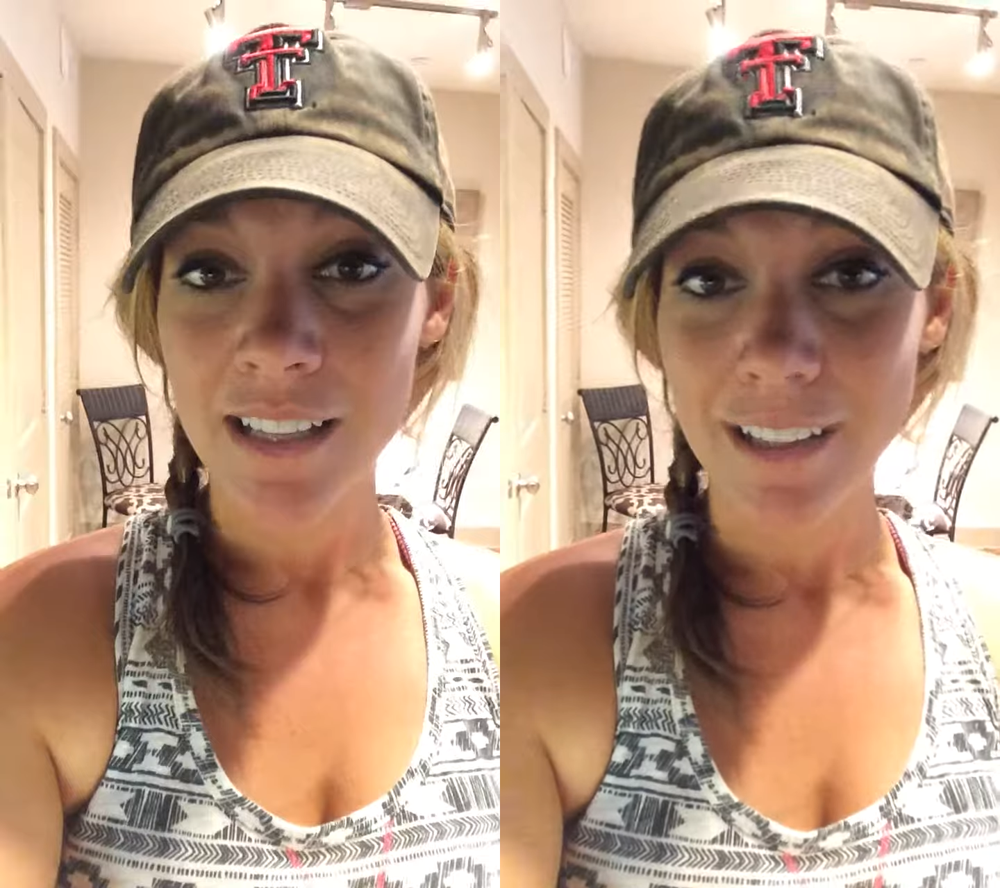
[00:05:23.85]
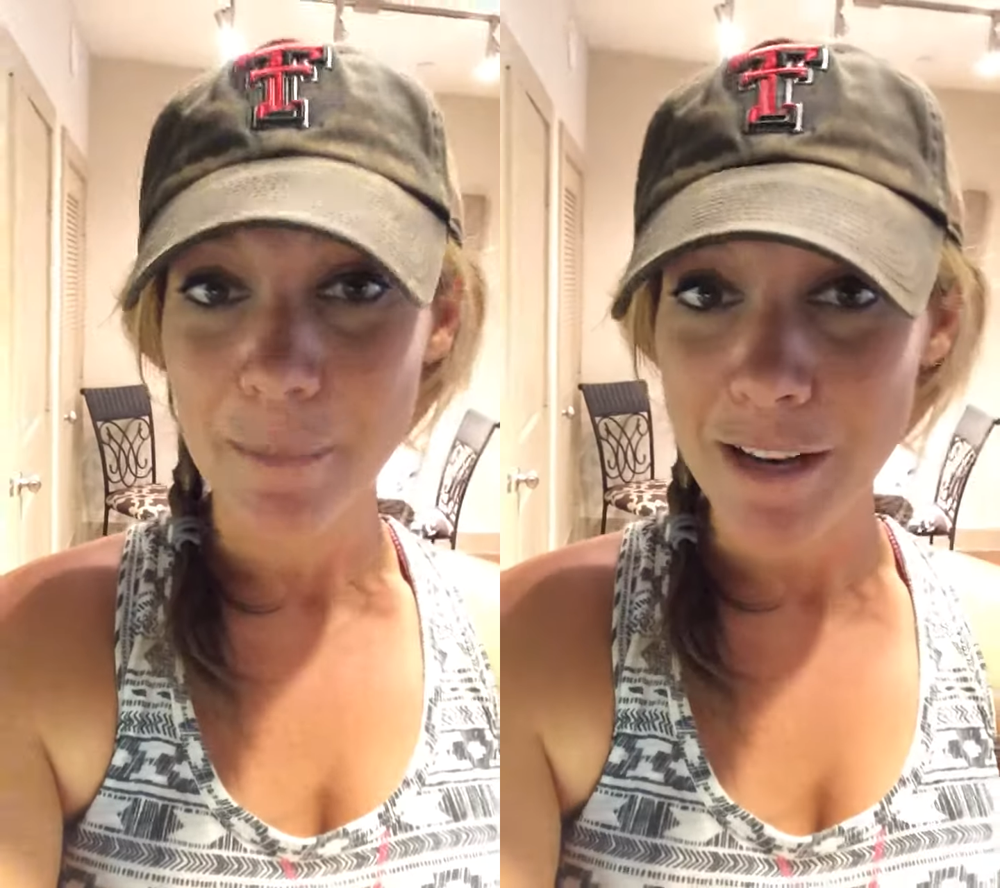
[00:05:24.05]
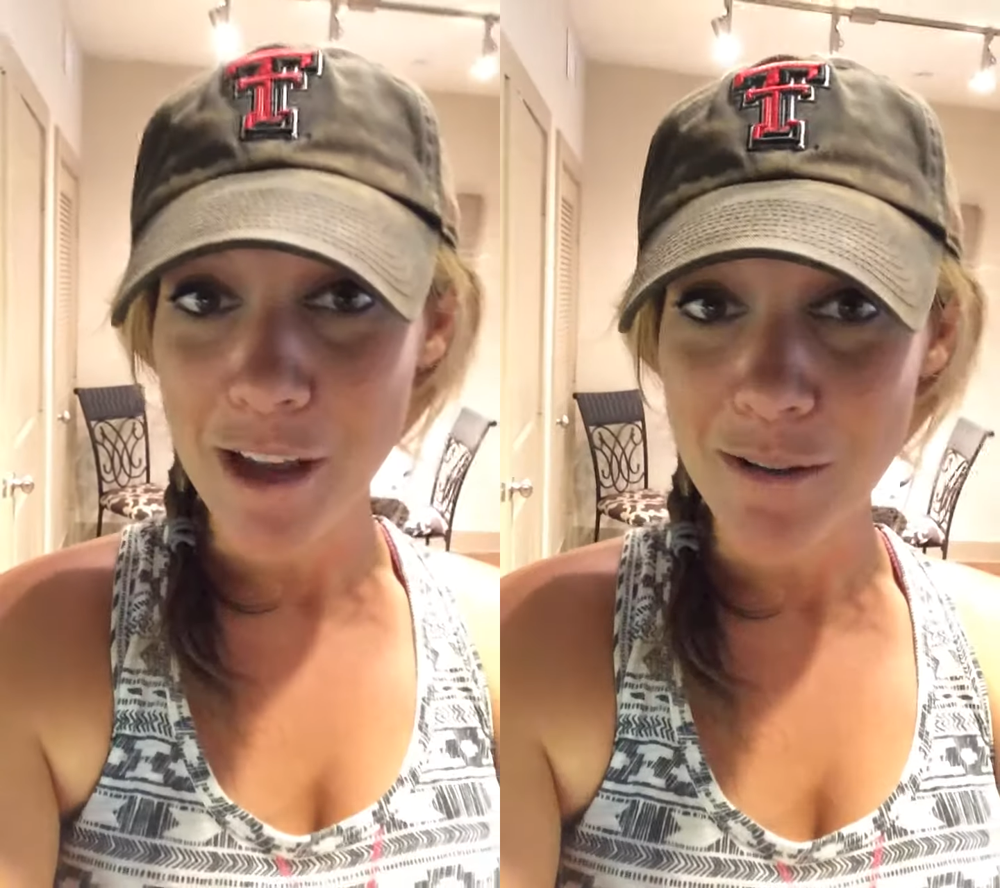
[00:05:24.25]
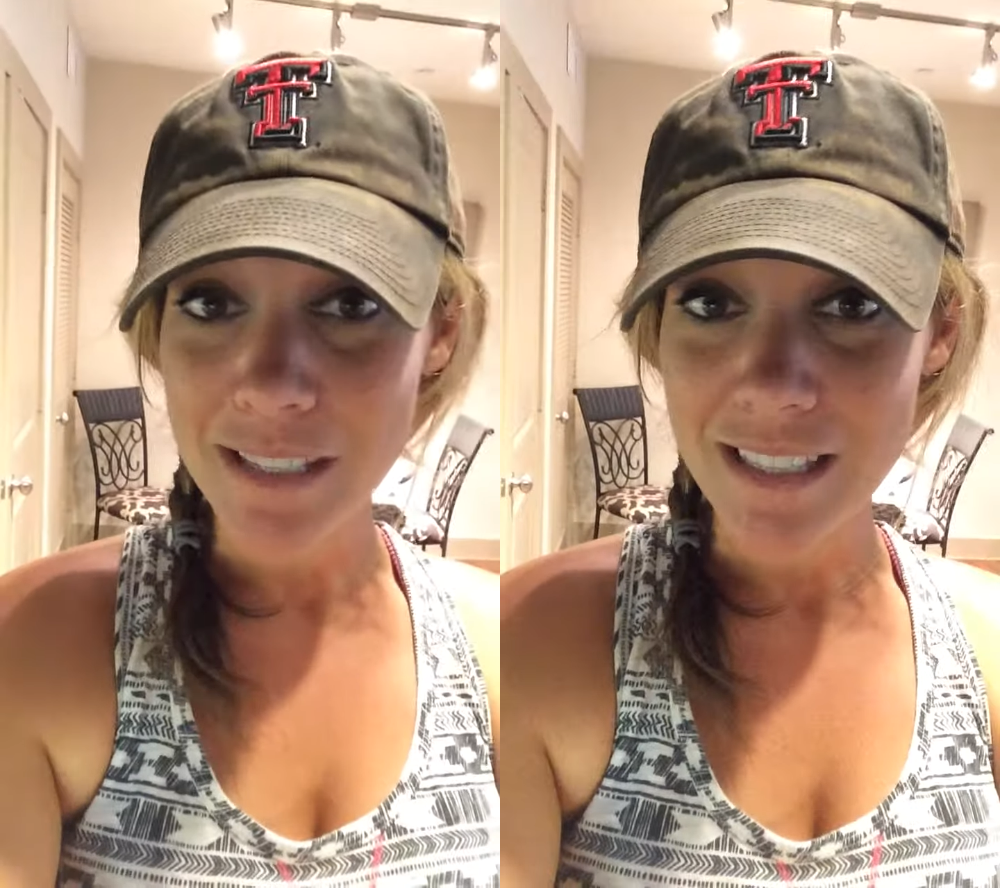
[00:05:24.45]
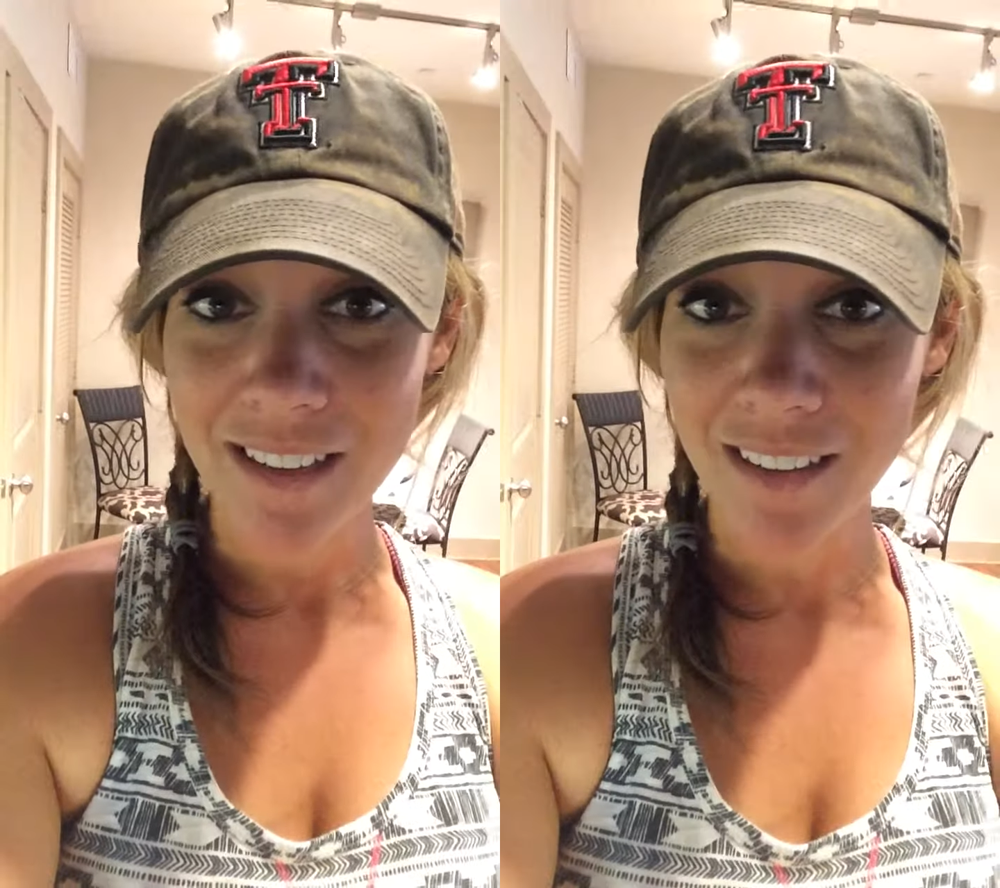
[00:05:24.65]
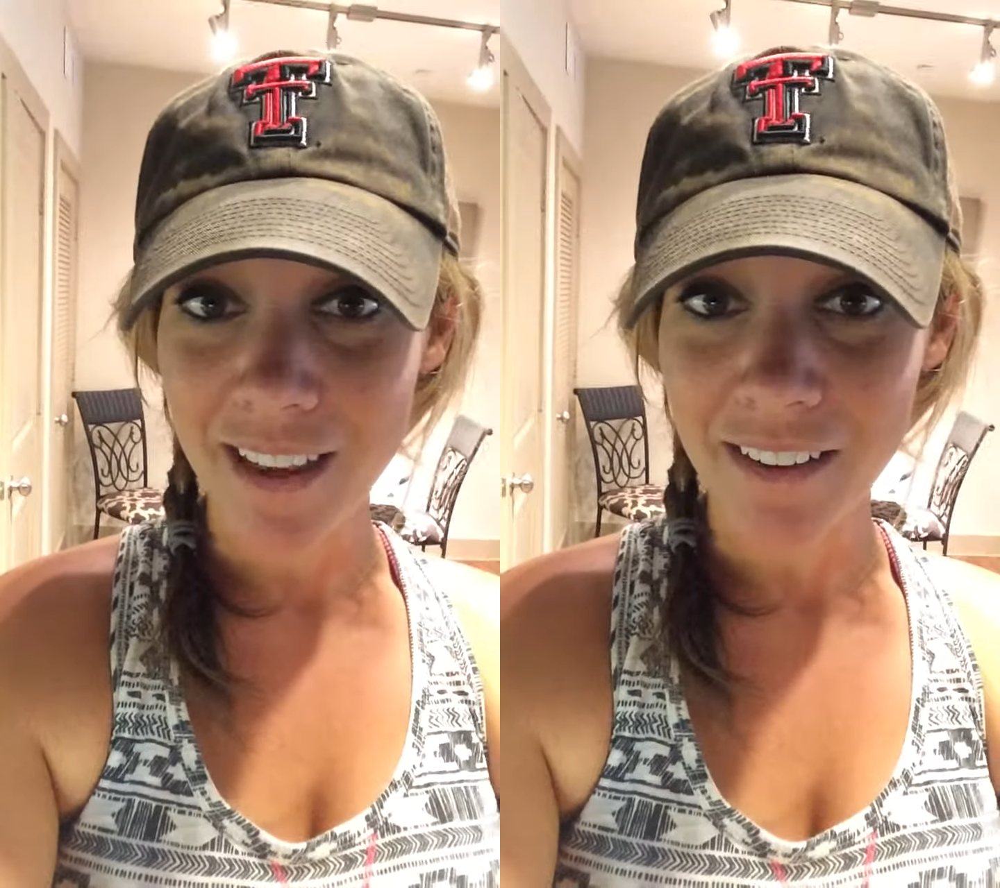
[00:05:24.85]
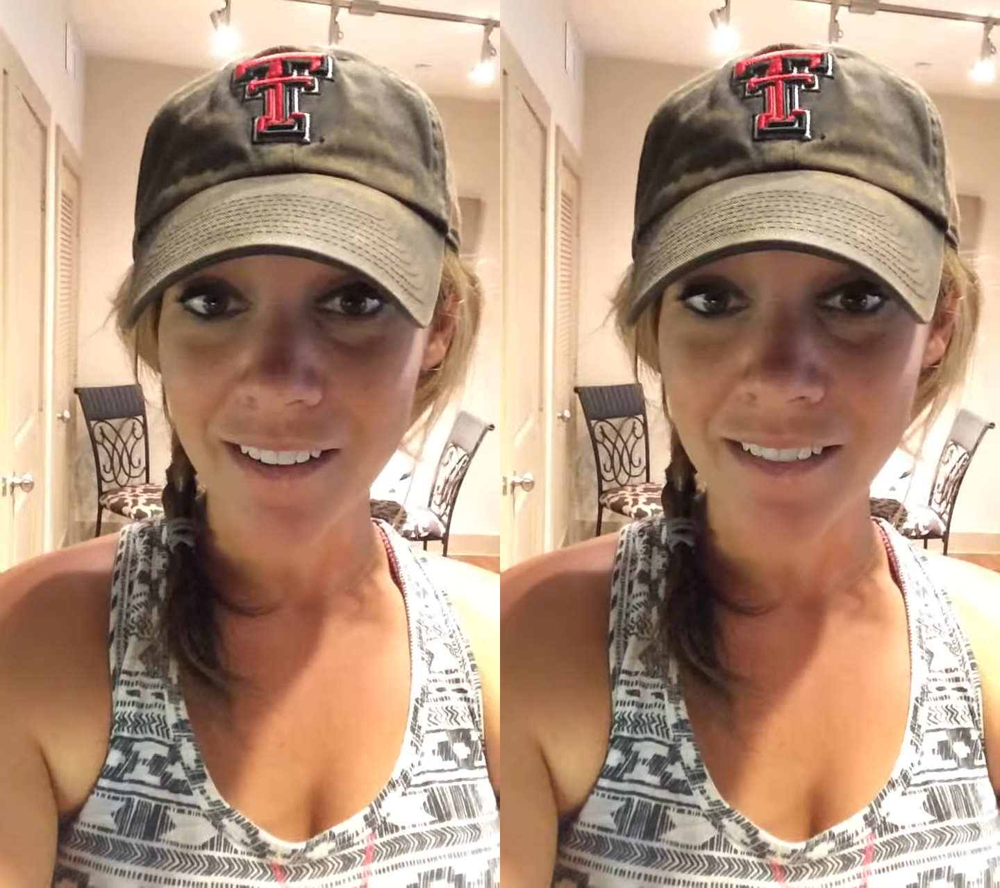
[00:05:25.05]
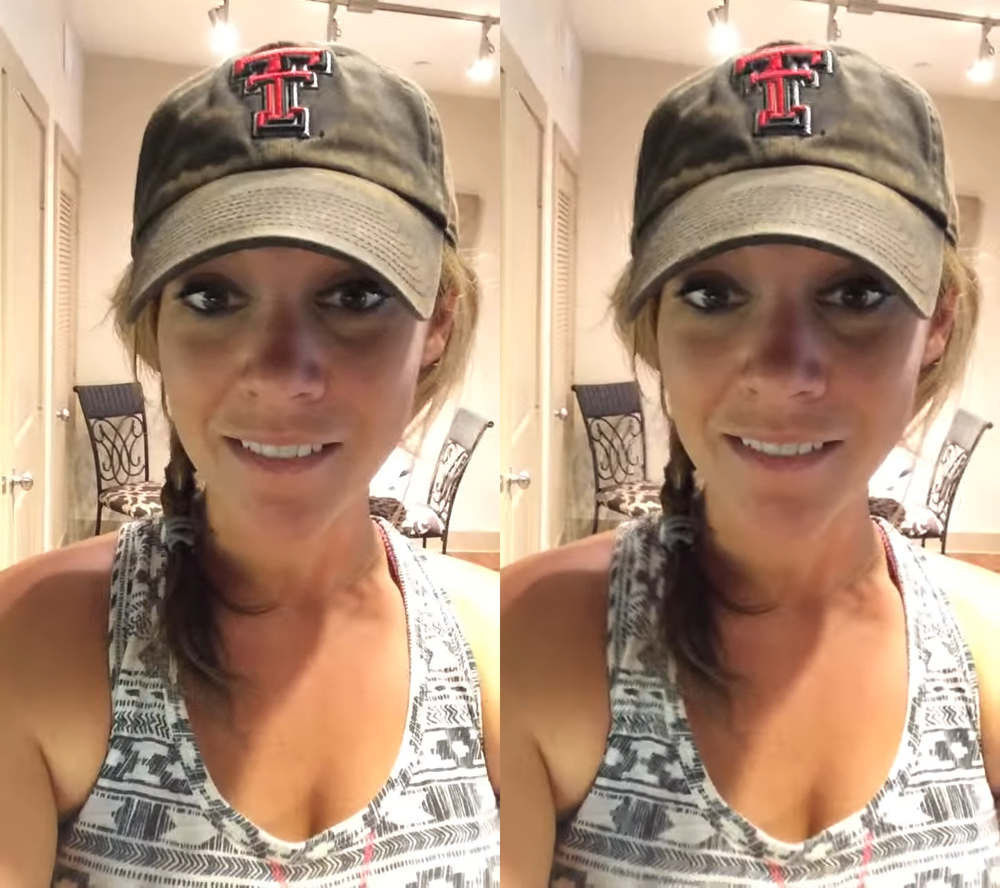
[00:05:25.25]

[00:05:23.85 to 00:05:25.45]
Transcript: let me know. See you later.